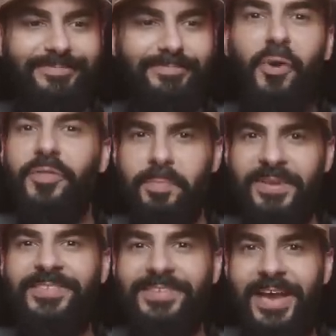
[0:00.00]
more than
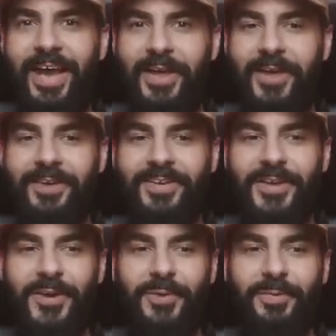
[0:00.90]
meets the eye.
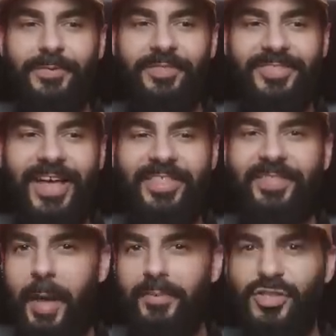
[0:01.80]
You know, I
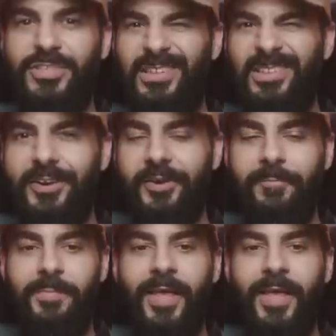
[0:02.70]
think that much is clear.